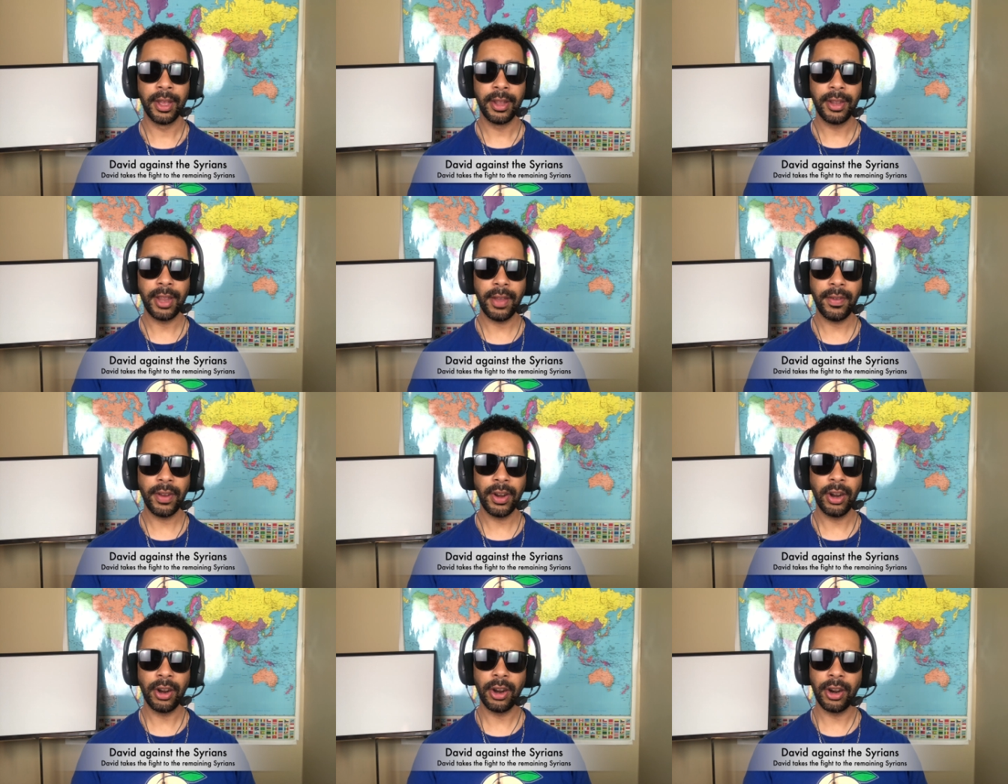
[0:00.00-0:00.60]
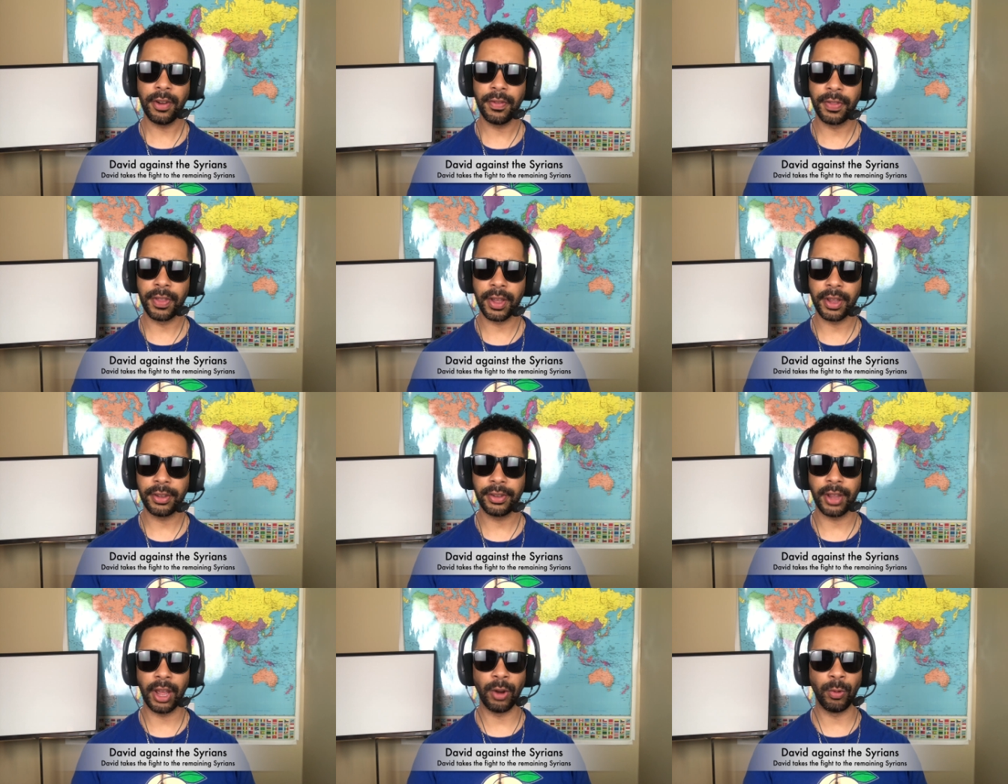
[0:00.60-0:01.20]
David heard of
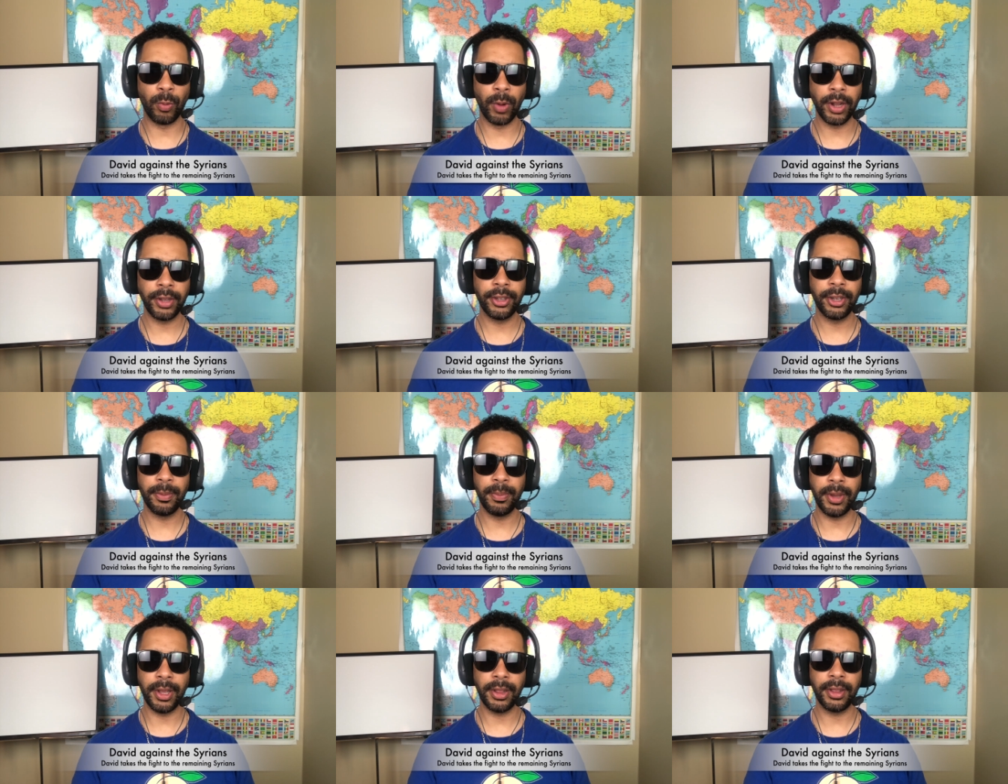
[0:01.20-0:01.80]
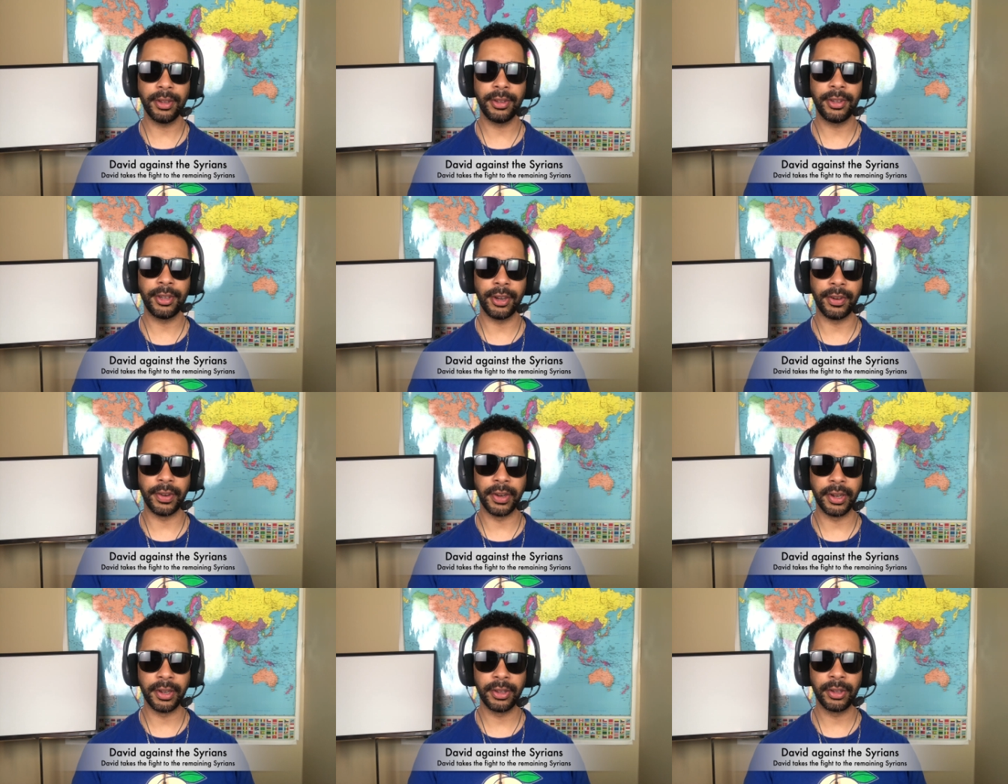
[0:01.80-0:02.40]
this and went to meet the
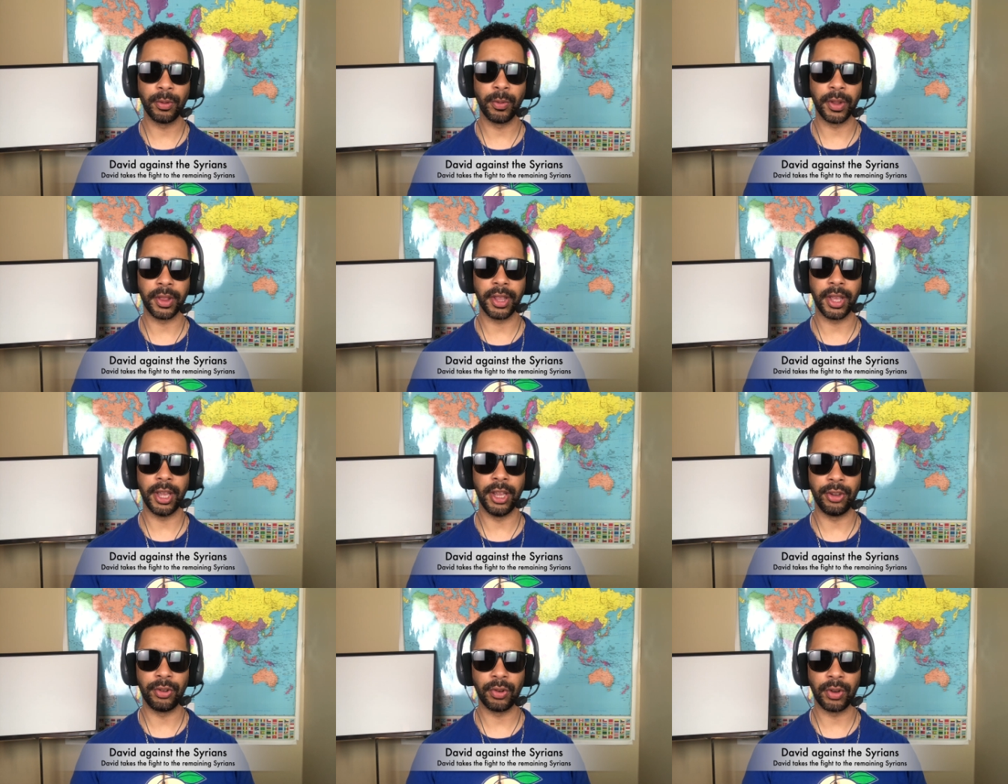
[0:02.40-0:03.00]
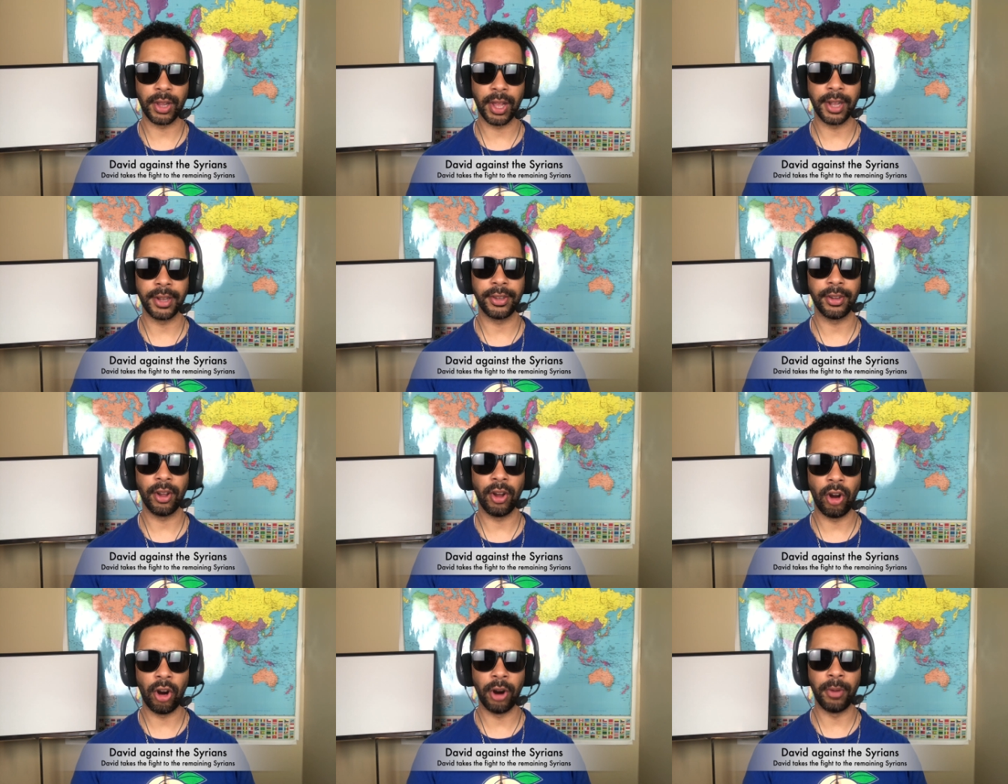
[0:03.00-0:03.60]
Syrians with the Israelite
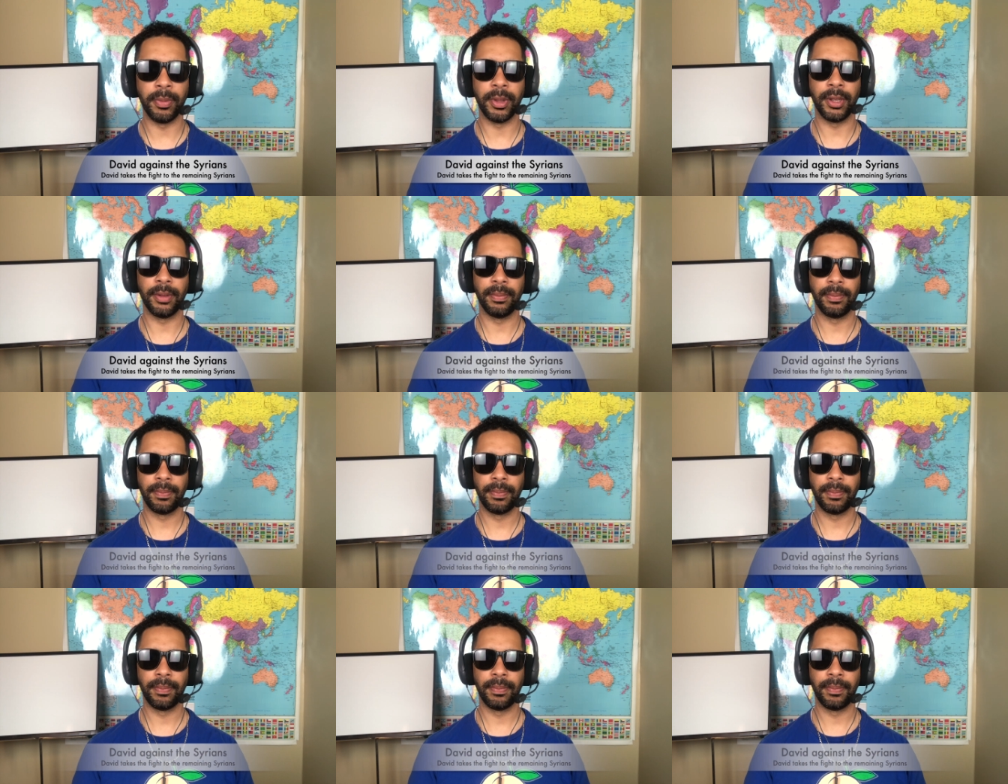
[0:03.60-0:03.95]
army.